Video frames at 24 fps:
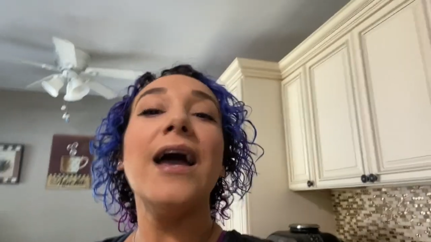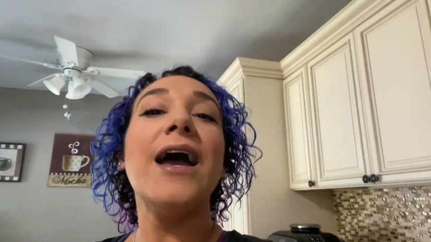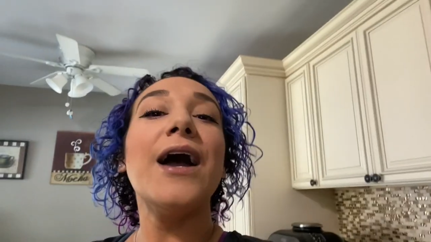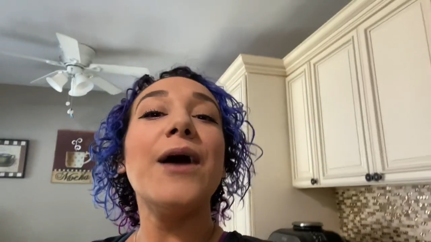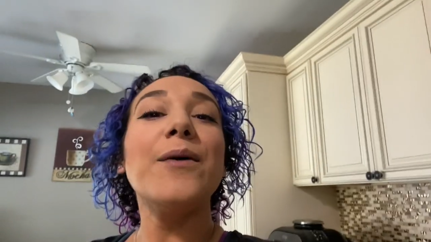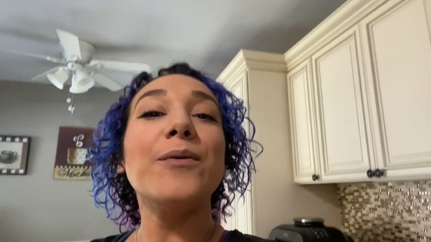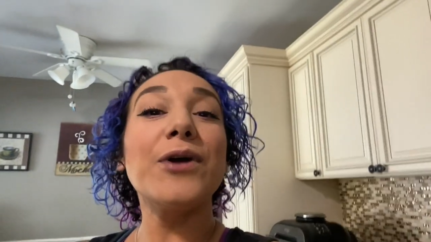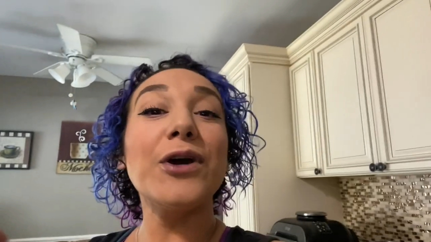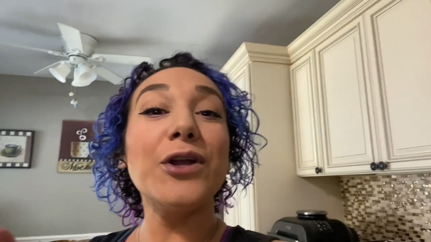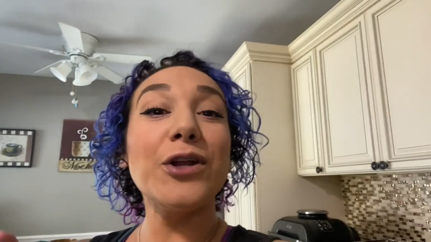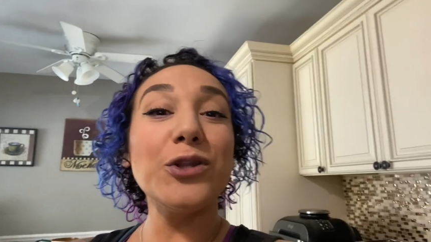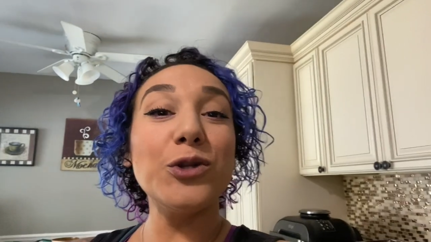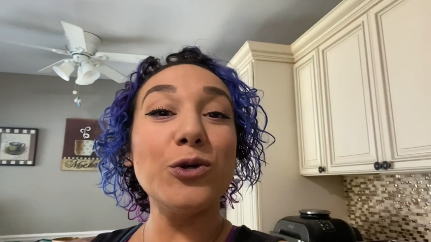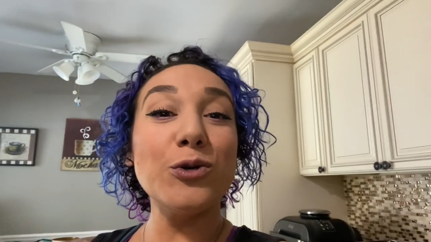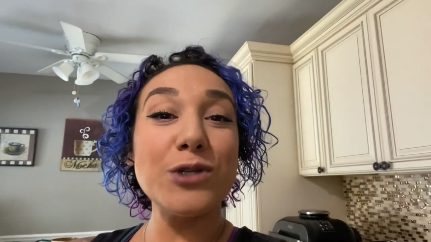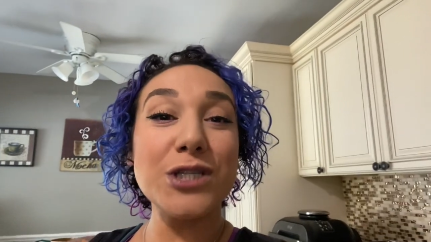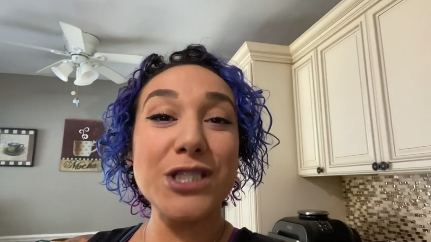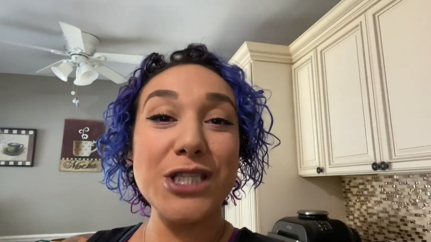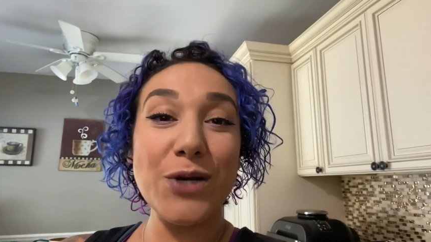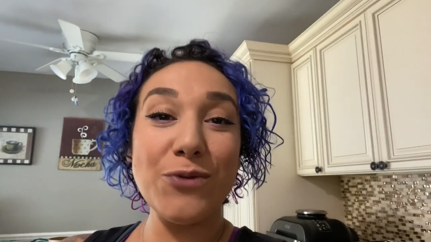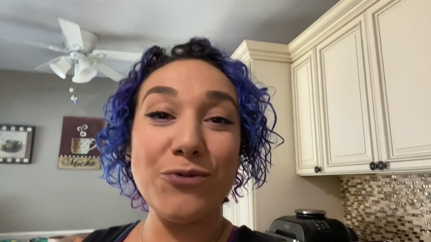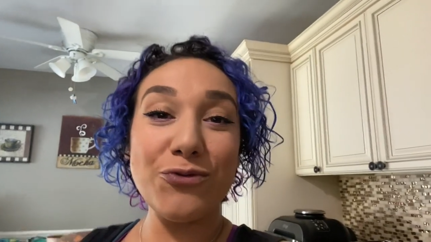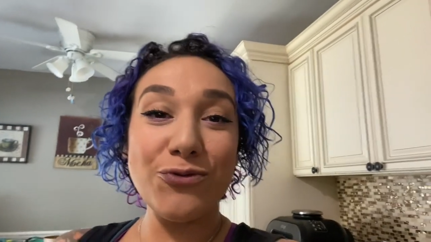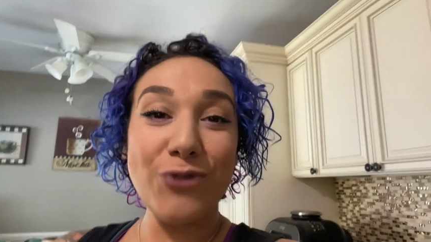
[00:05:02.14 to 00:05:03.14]
Gonna do
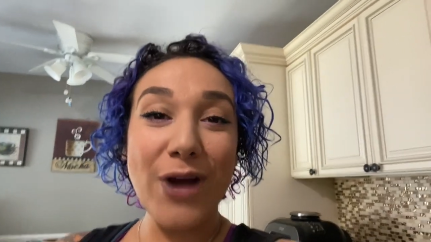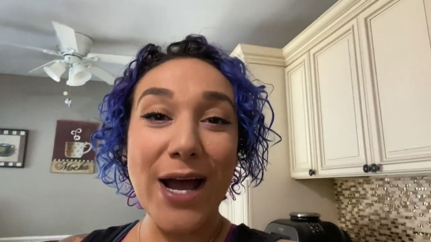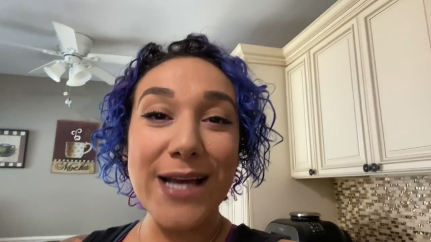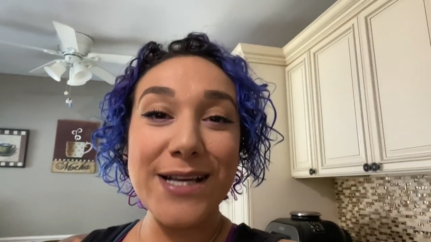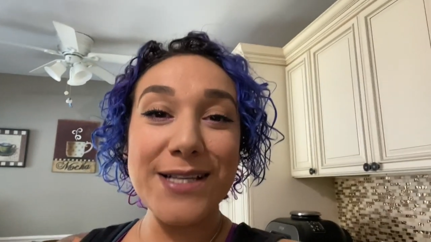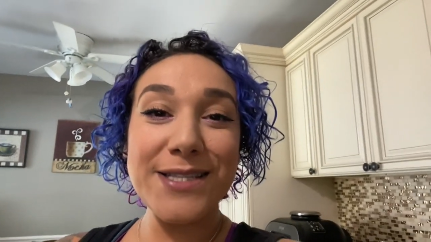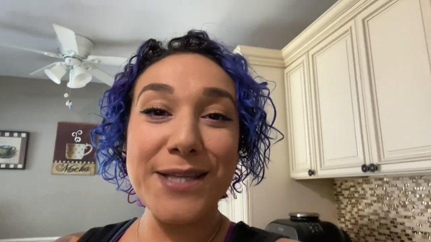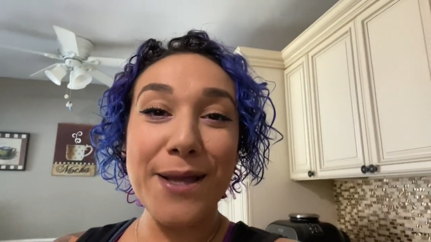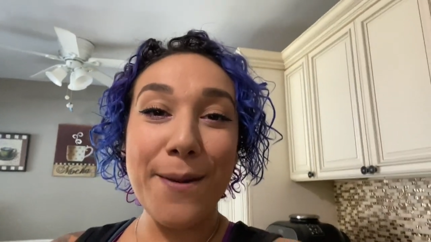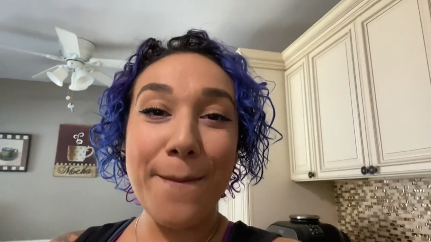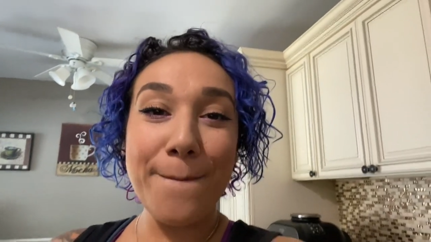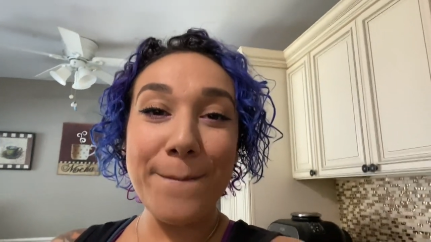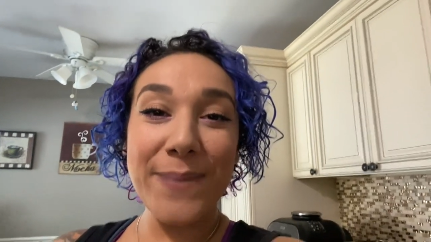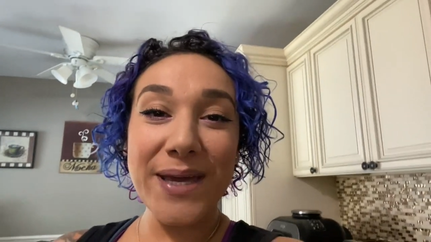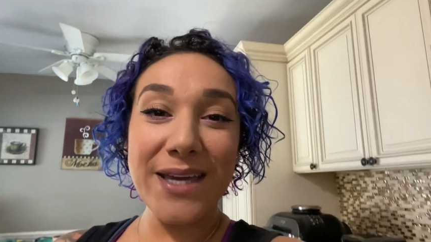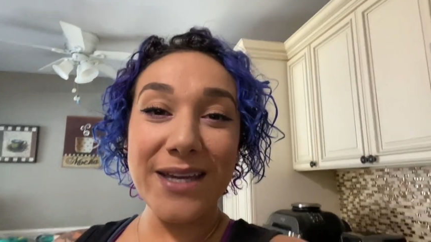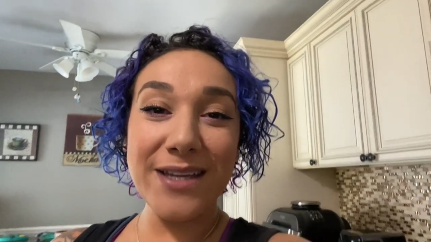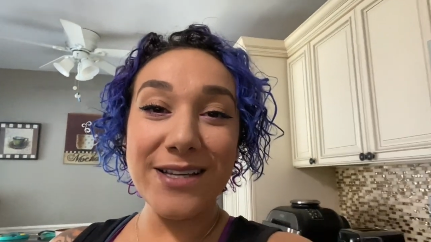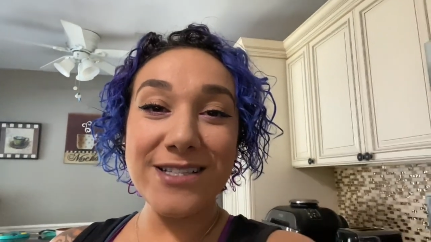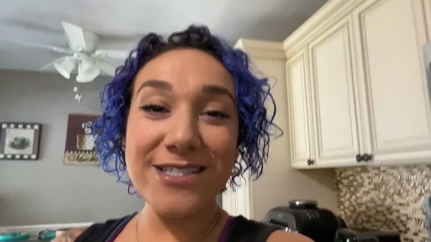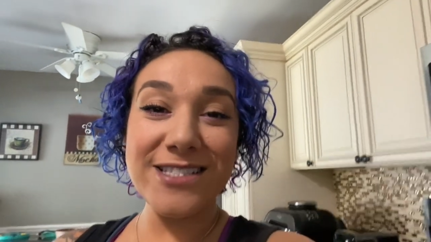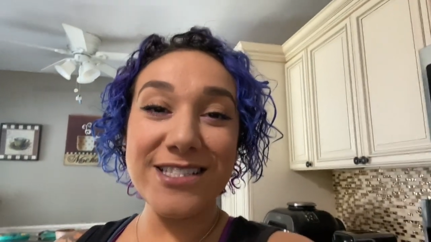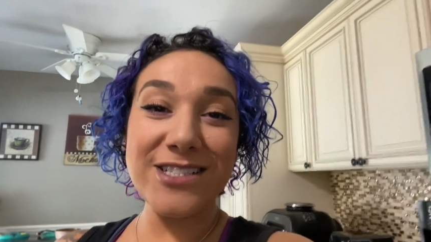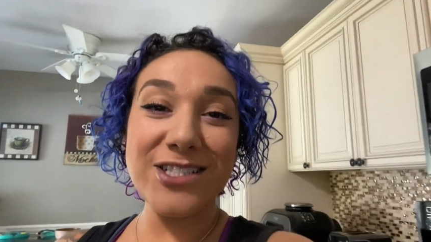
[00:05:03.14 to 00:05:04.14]
some rice and
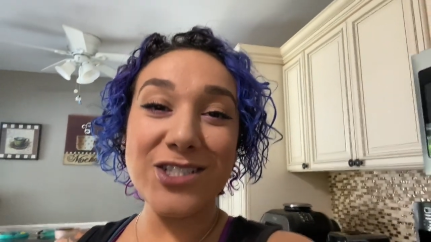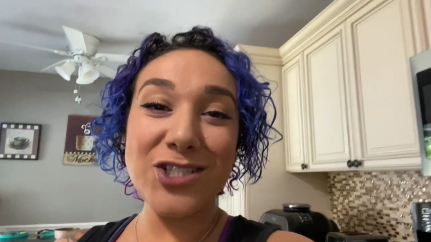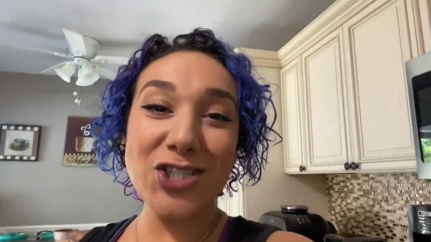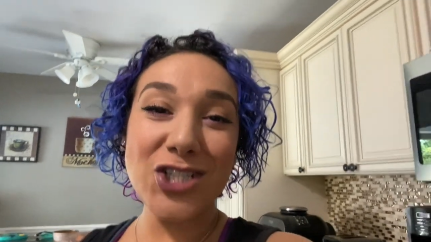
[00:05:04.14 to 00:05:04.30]
beans and